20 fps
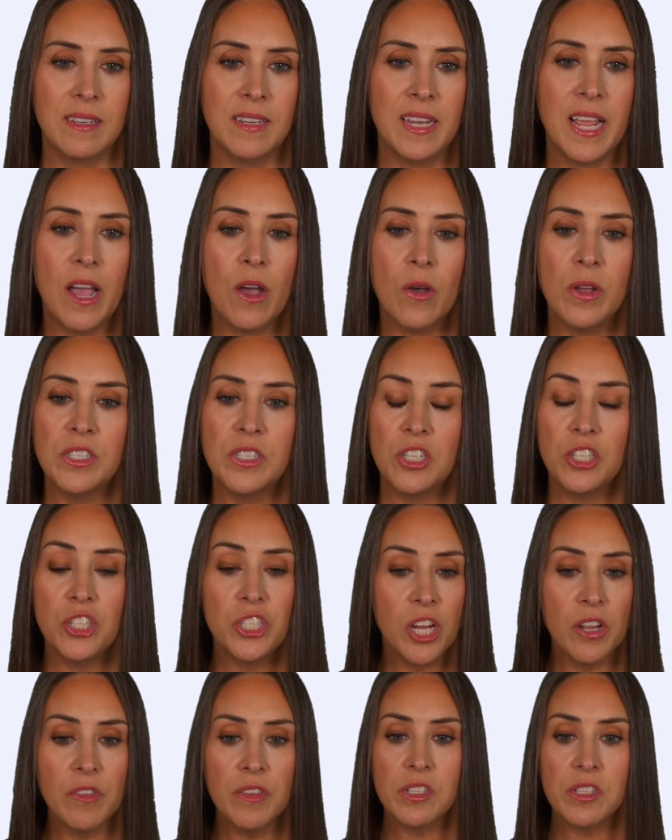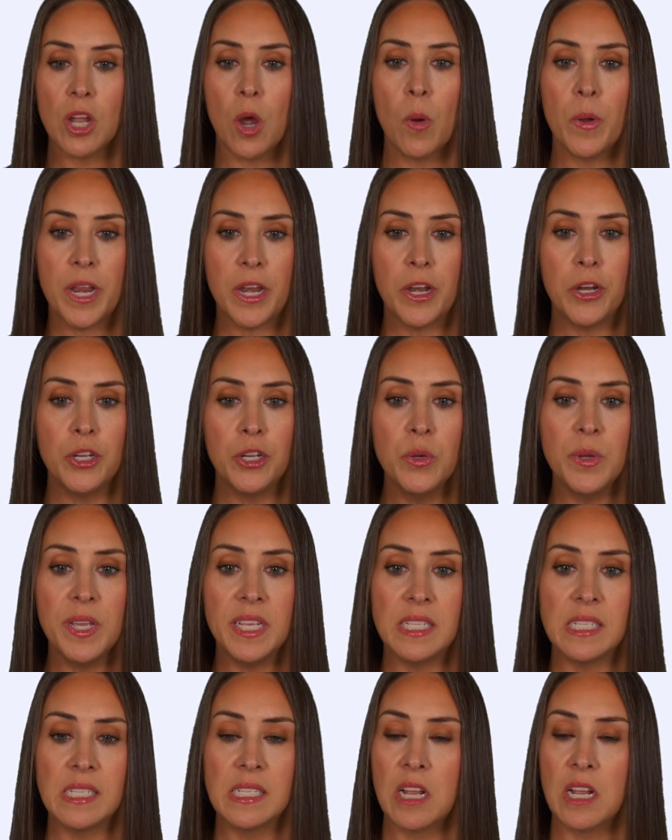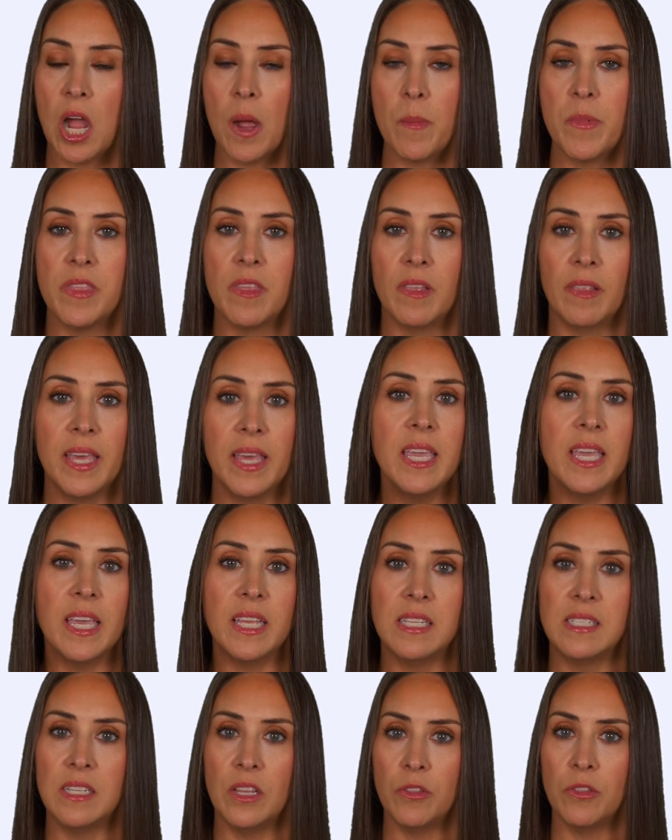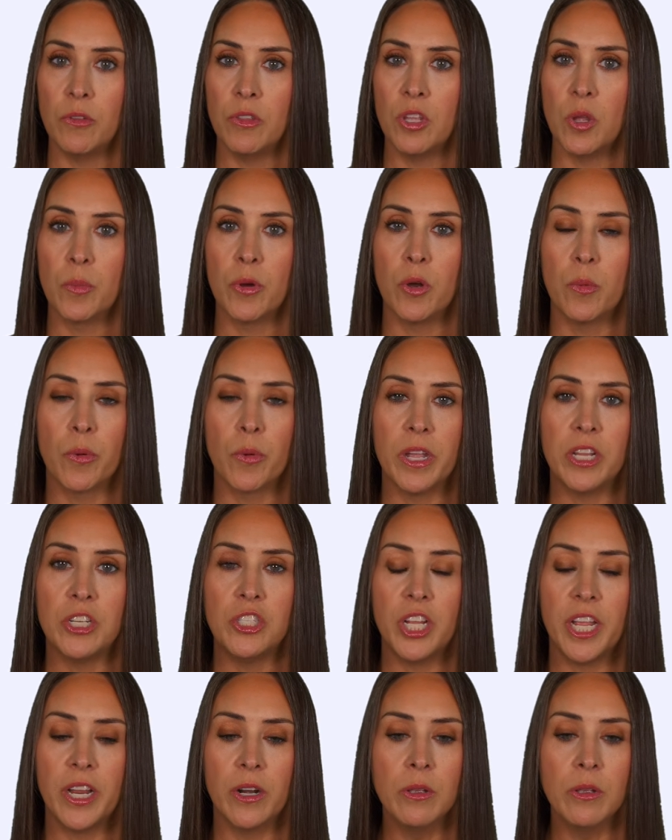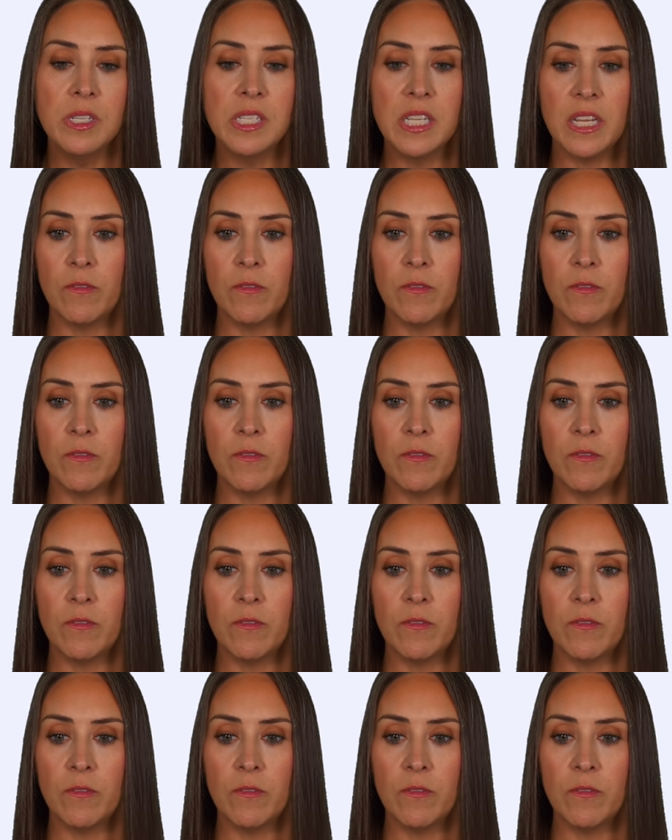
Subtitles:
Now, to share this, all we need to do is copy the link and send through the appropriate channels.